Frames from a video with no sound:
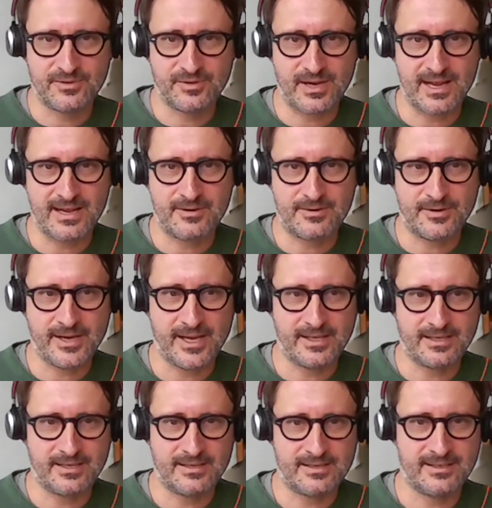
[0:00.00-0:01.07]
so I
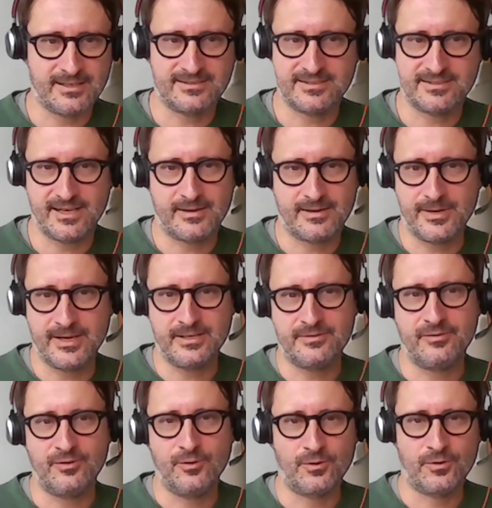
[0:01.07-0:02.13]
create like let's say I create
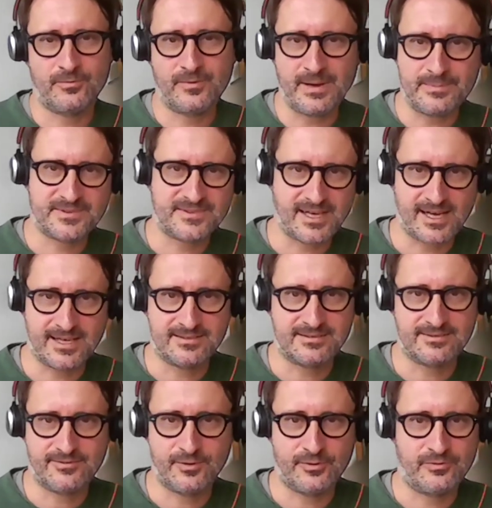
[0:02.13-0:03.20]
4 websites
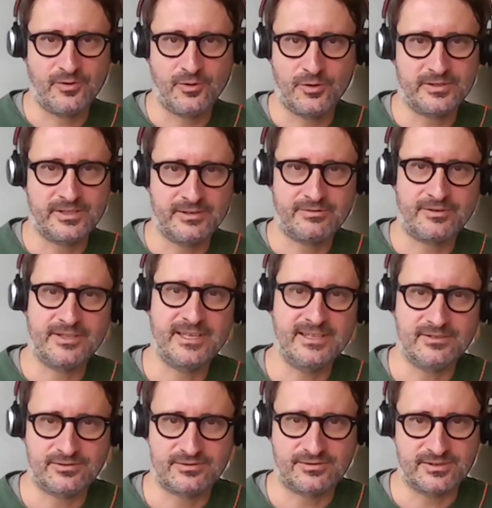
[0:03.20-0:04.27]
for 4 different
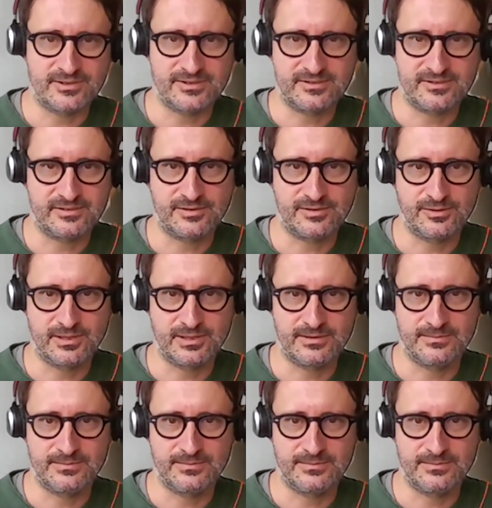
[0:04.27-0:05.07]
industries. So